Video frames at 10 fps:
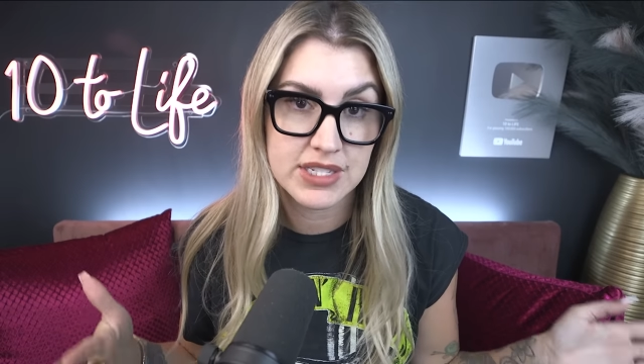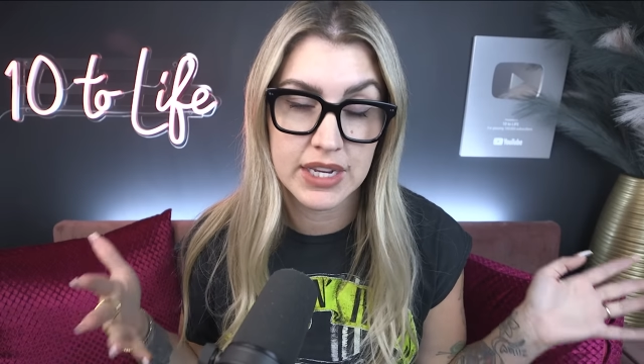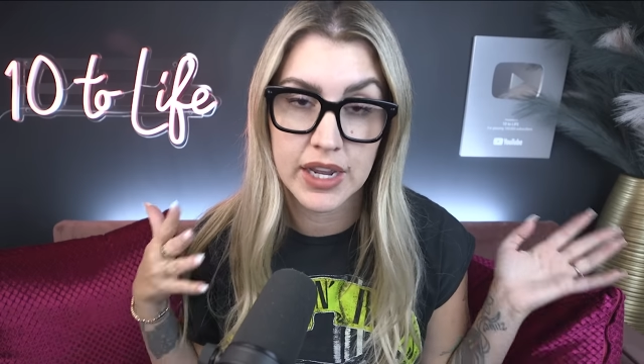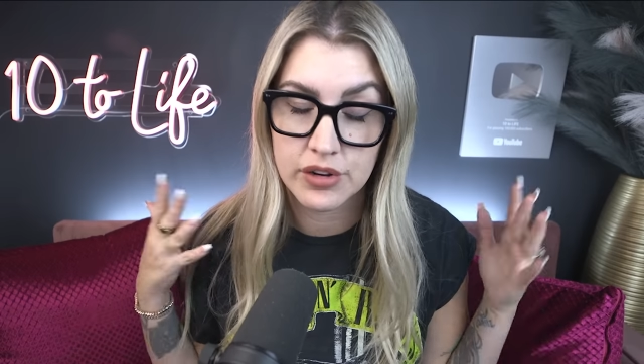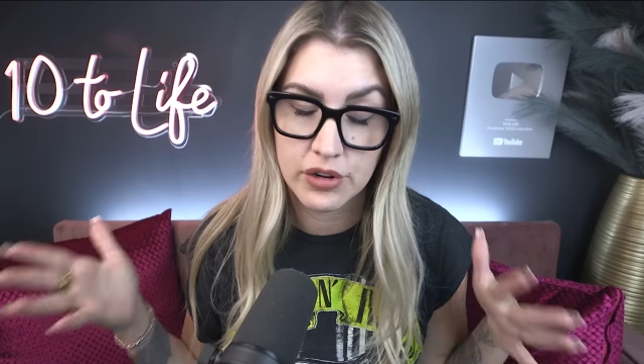
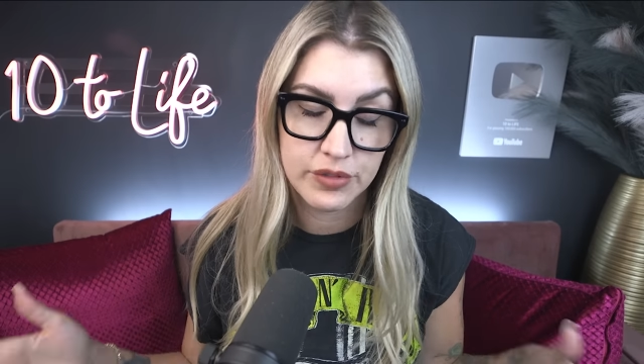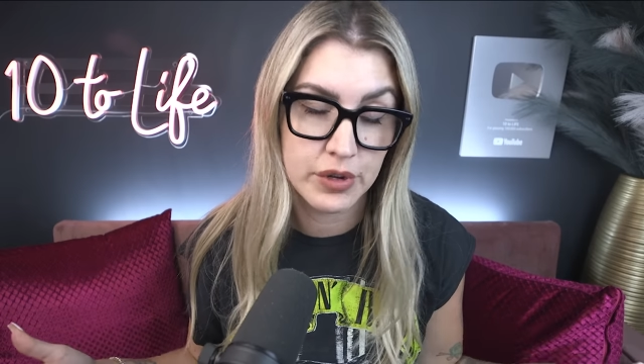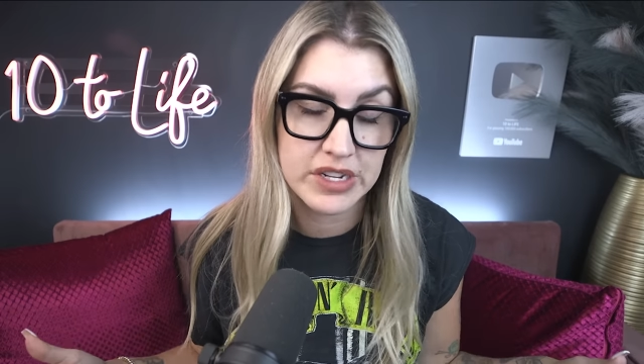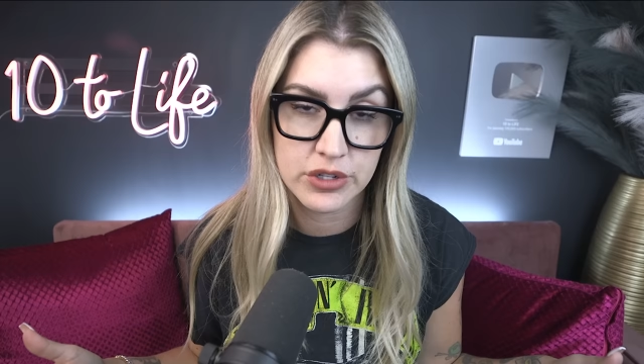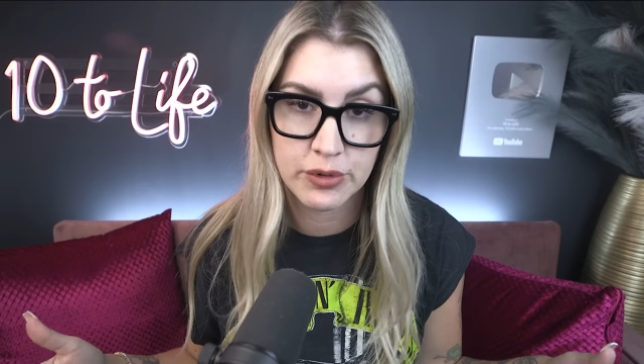And I don't know if you
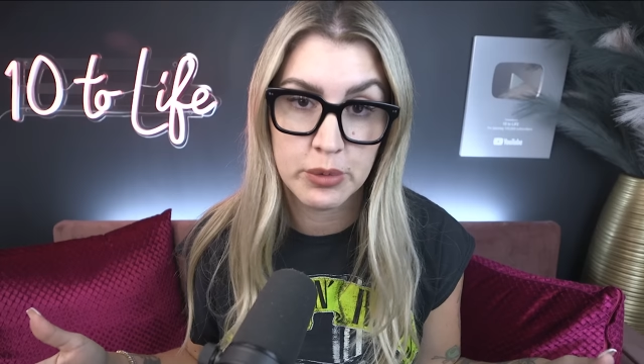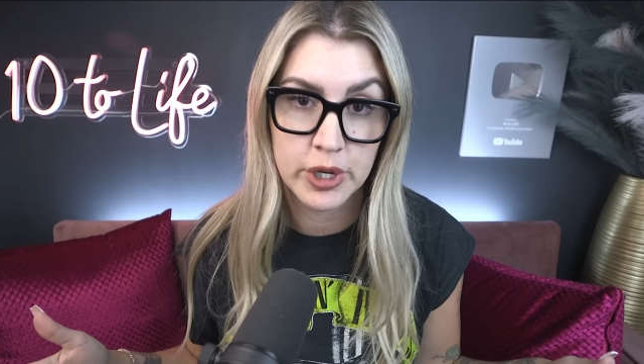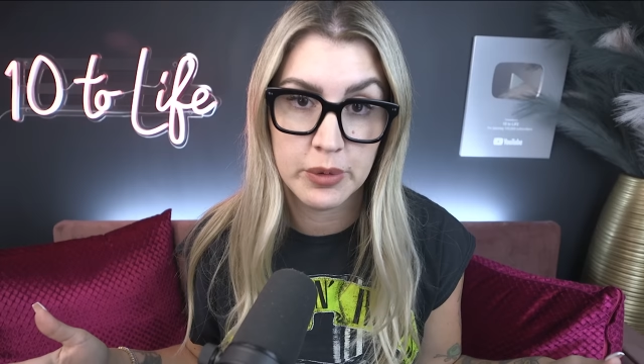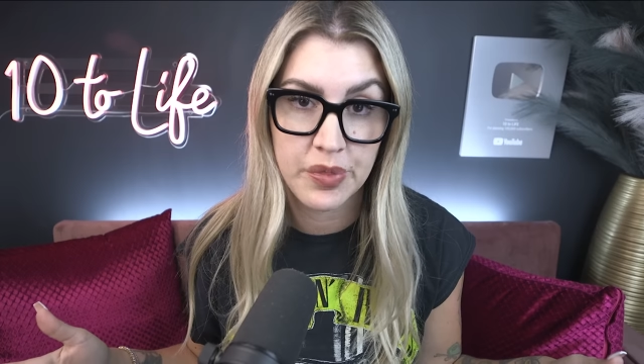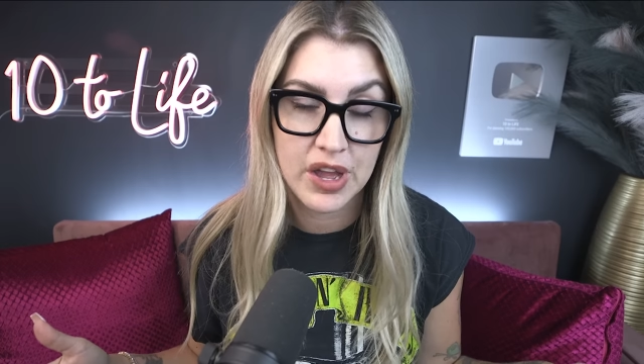guys are
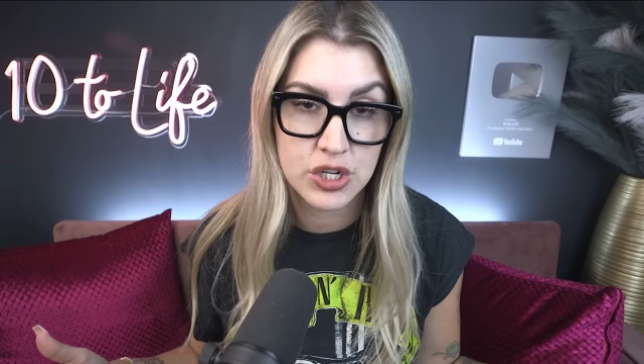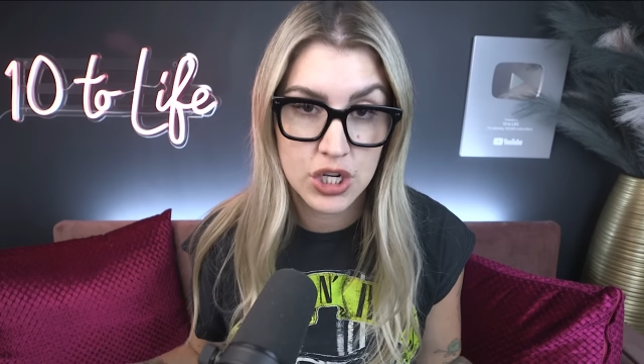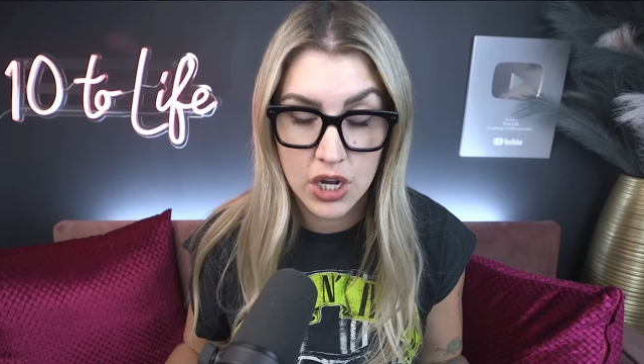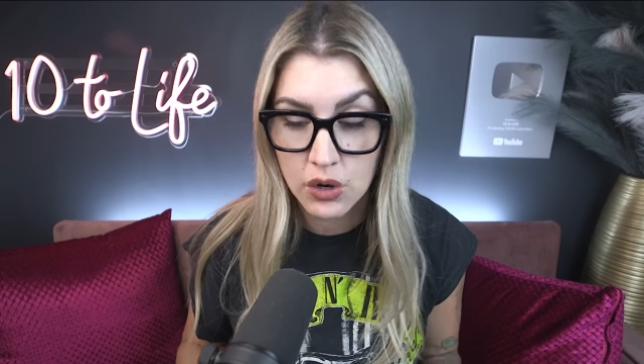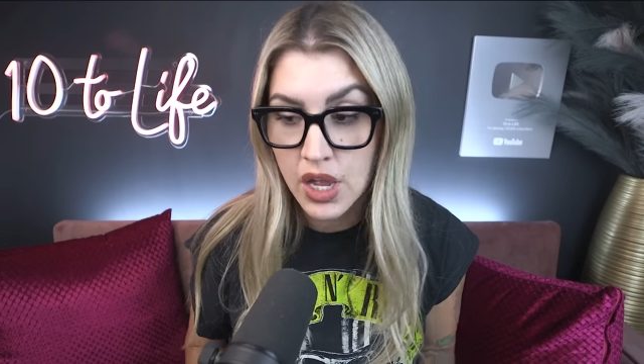familiar with that
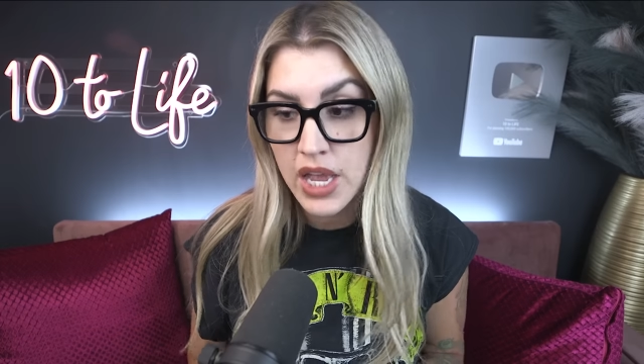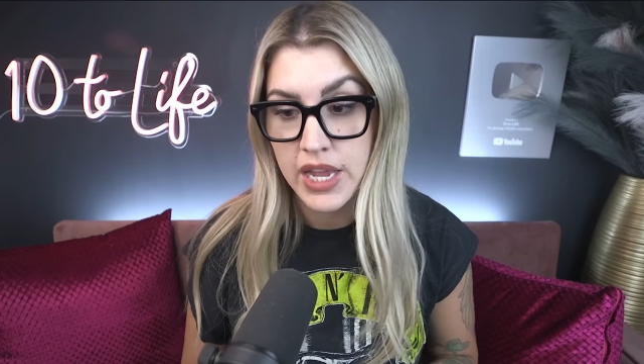show.